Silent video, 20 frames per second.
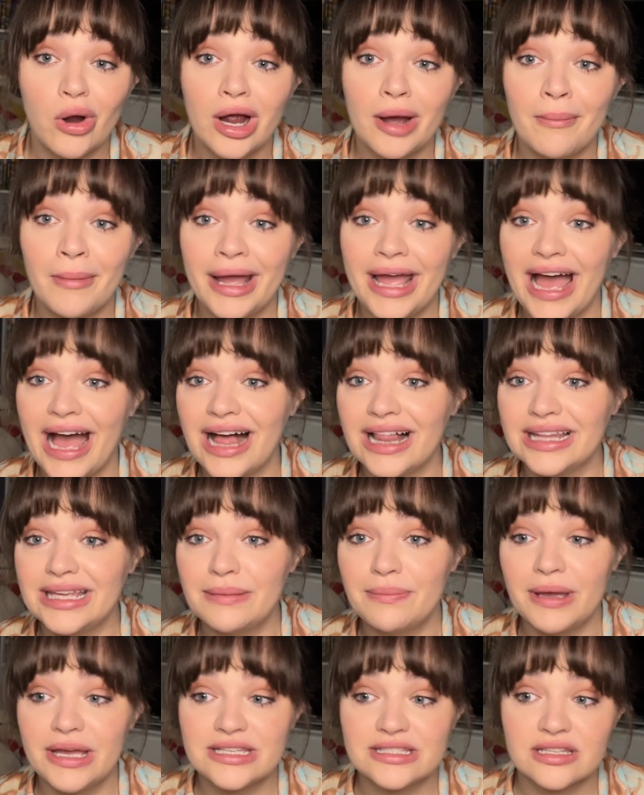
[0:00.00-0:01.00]
up my alley
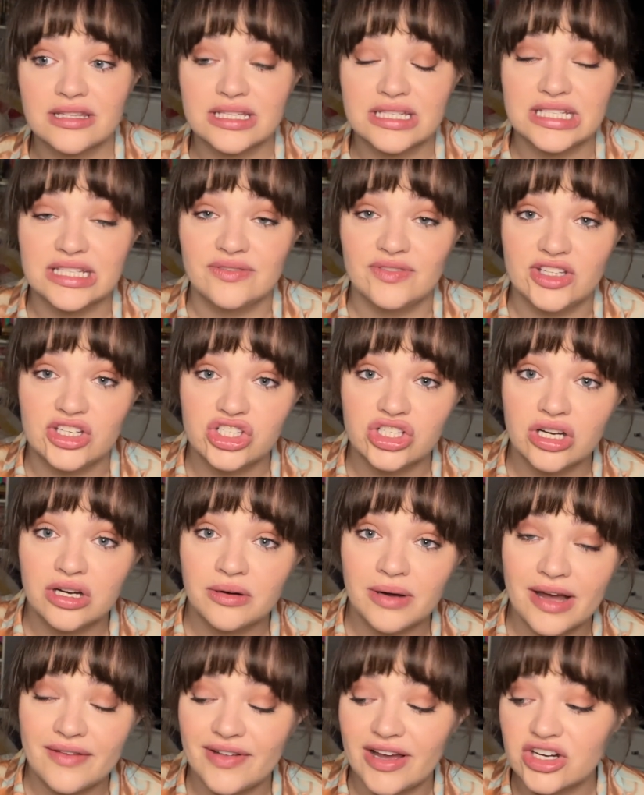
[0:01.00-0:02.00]
based on the TV show.
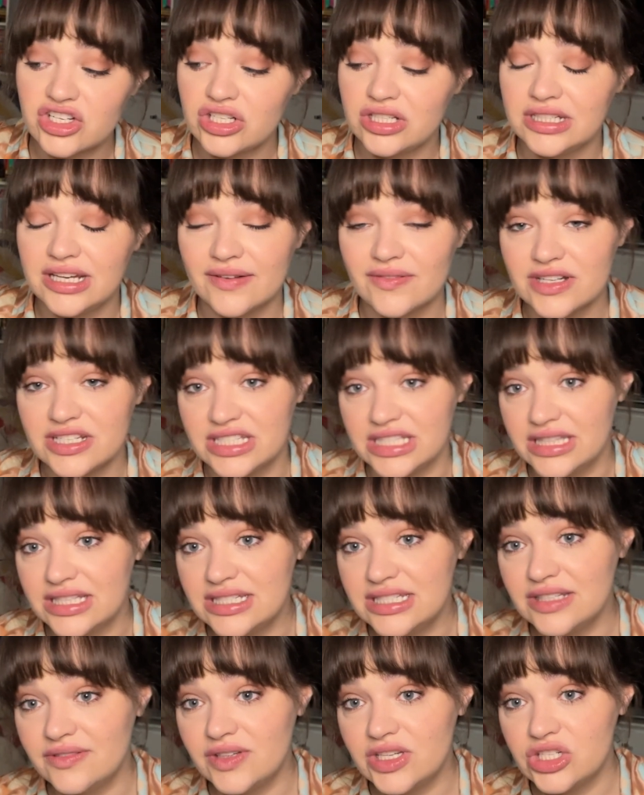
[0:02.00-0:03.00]
I've actually never seen the
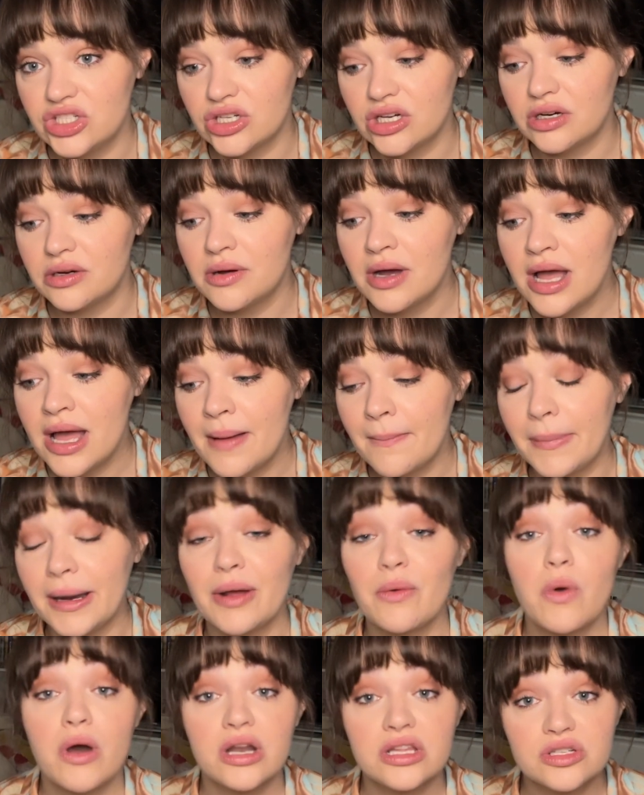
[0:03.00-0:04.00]
TV show, but I
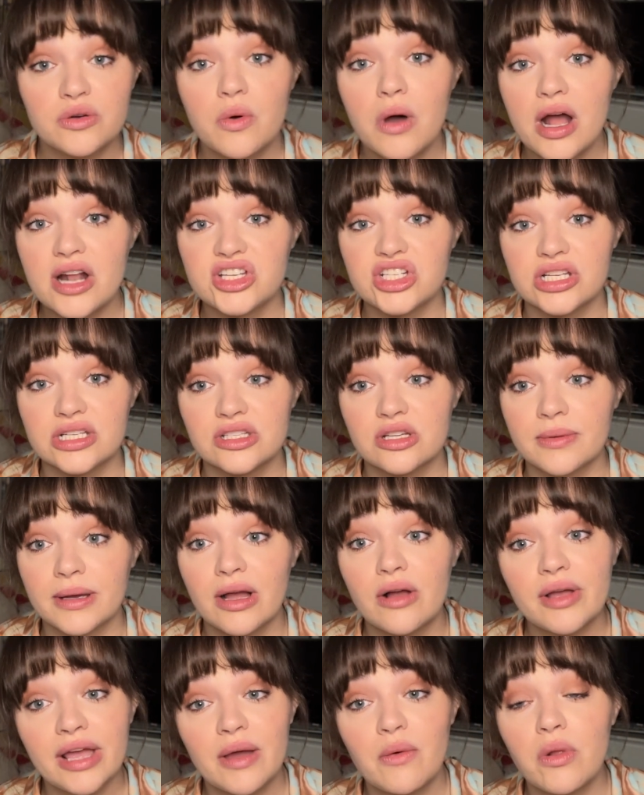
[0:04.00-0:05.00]
wanted to watch it. So I'm like,
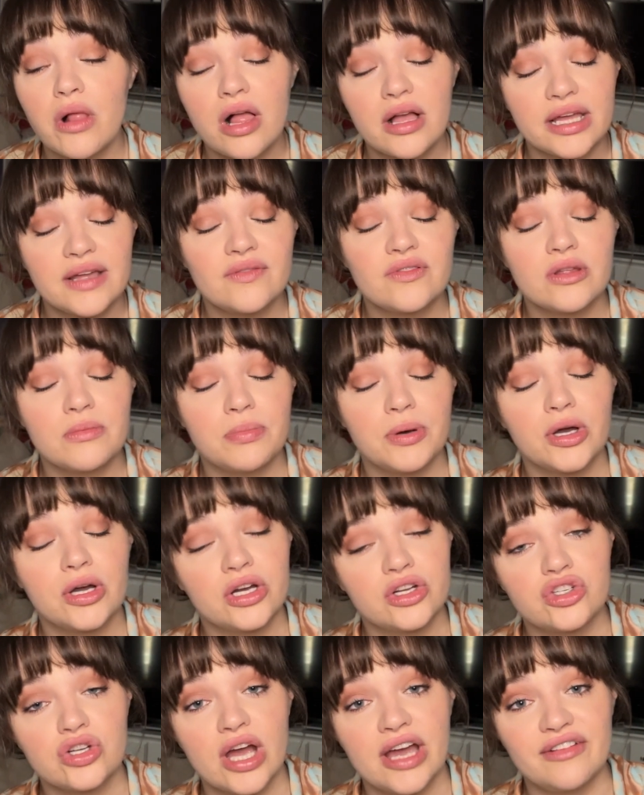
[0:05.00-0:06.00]
okay, well, I'll give the book a
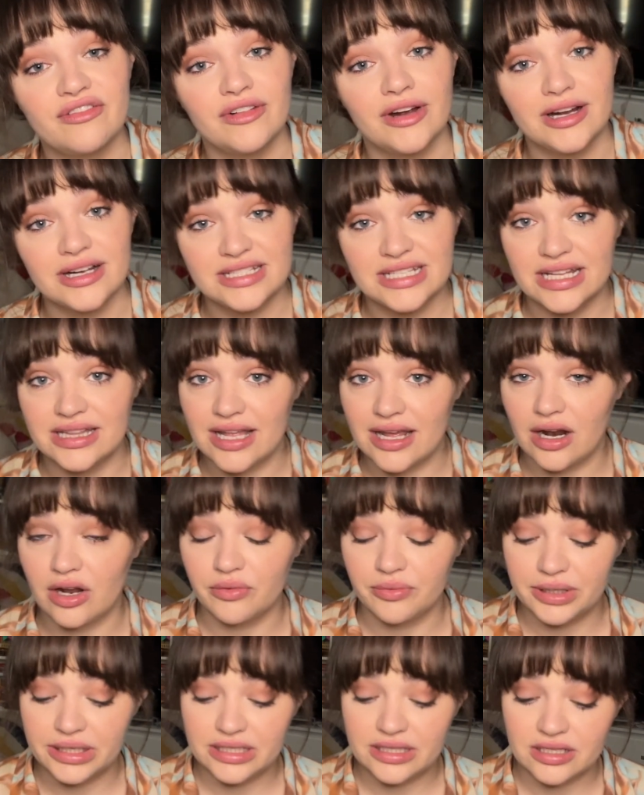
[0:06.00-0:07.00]
try first, and then I'll
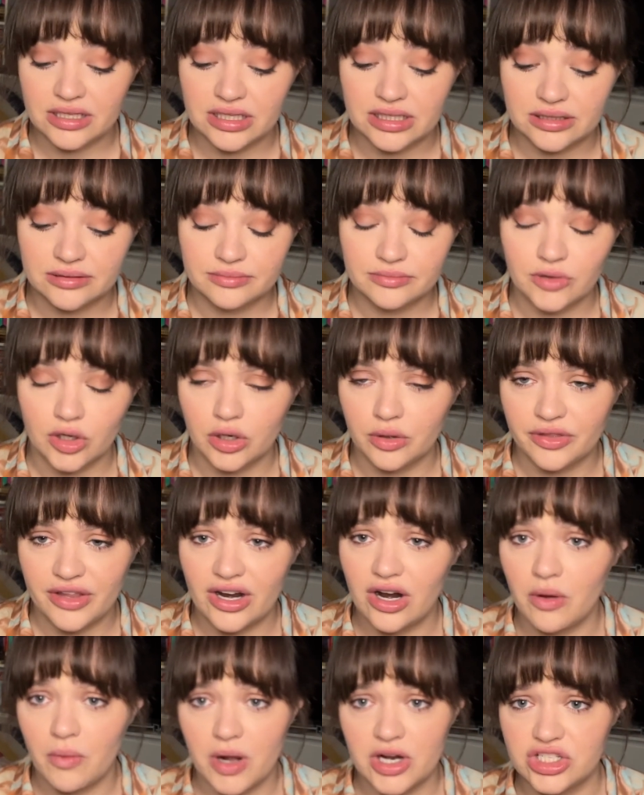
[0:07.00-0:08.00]
then
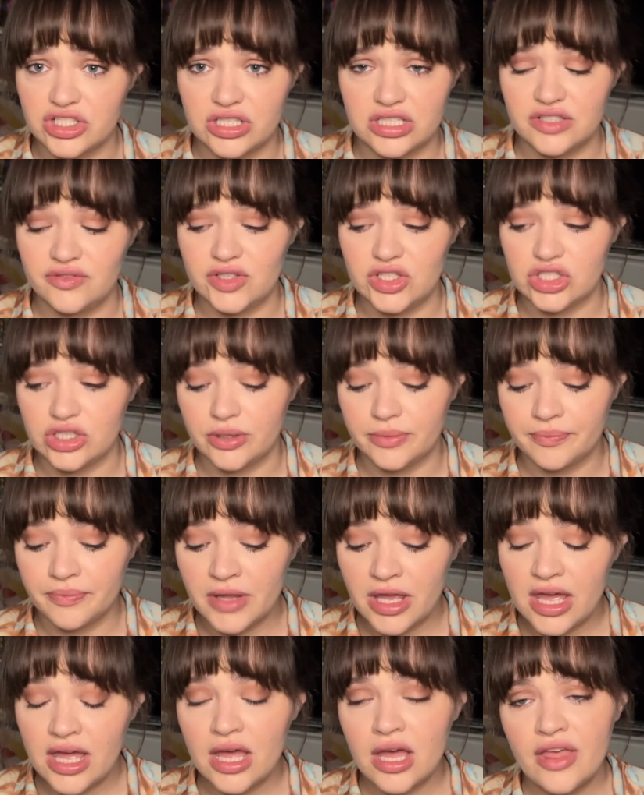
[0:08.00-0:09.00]
I'll watch the TV show.
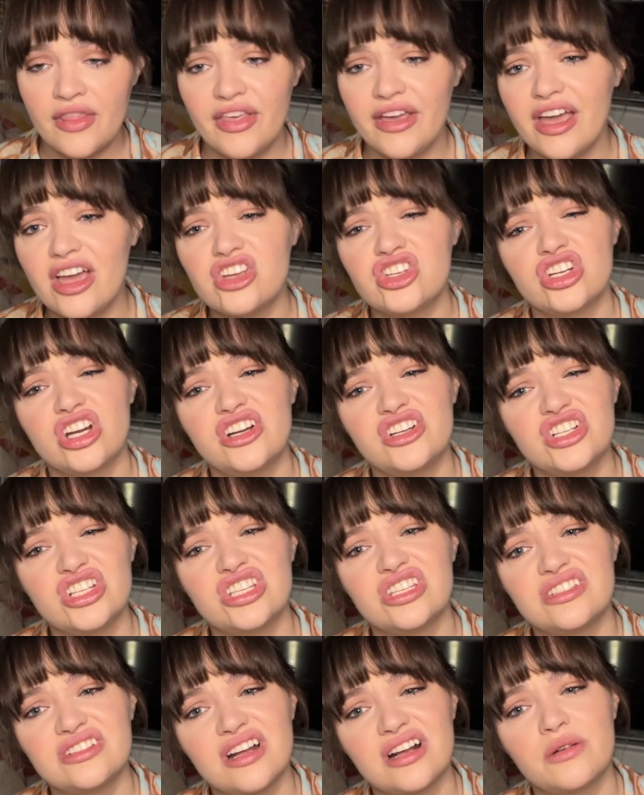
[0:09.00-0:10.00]
I think I should have just
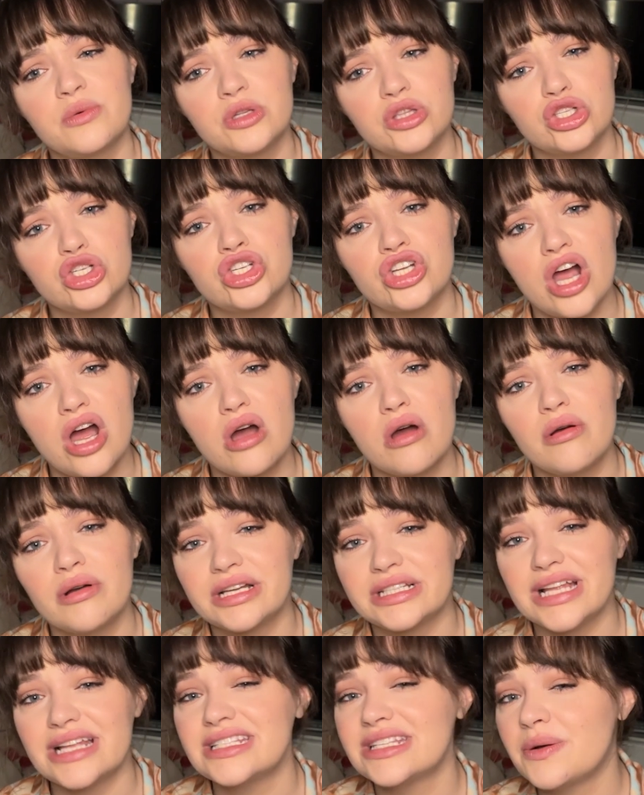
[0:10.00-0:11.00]
stuck with the show,
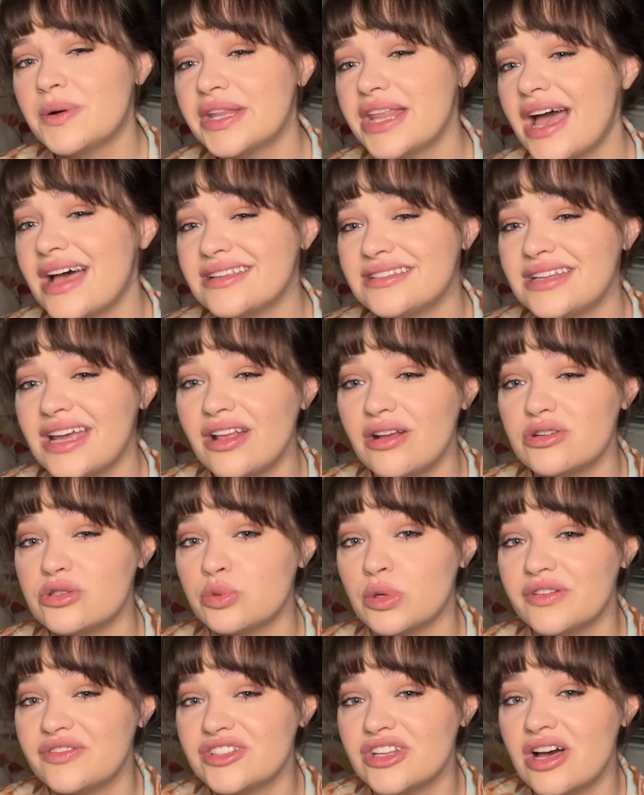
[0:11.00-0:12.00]
because that's the one that has Taylor
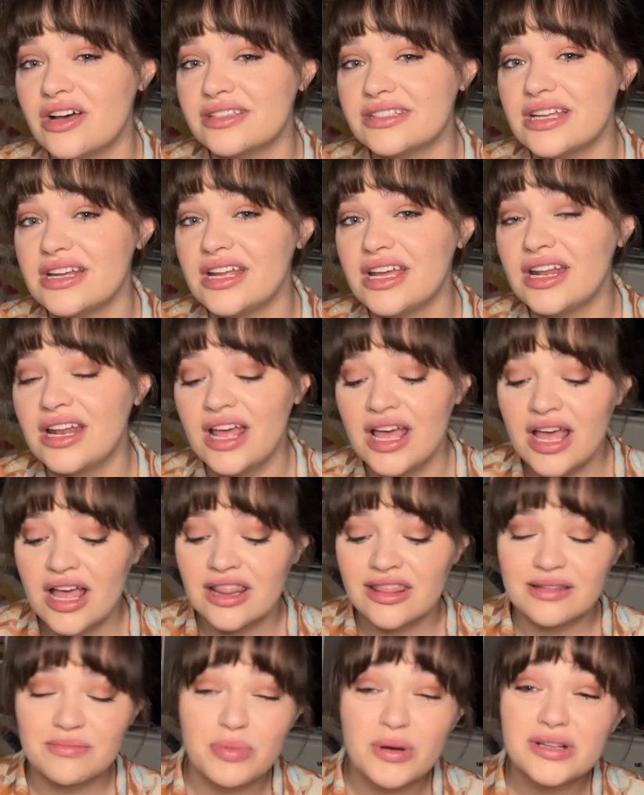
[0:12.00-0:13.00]
Swift songs in it.
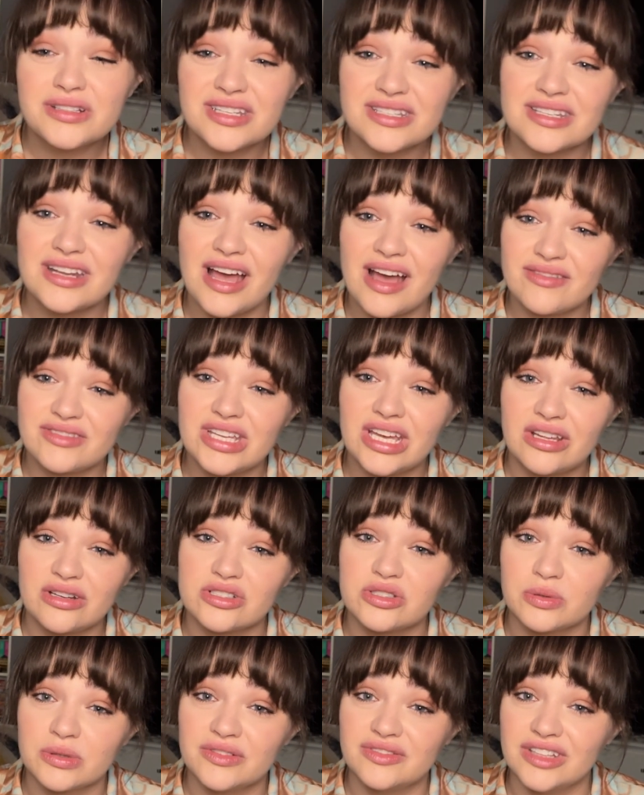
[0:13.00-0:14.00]
The book doesn't have Taylor
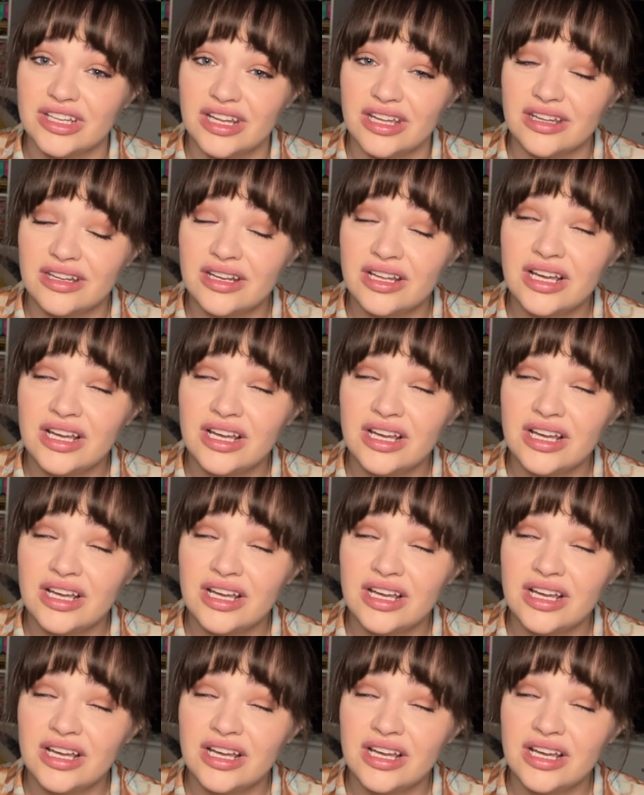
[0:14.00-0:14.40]
Swift in it.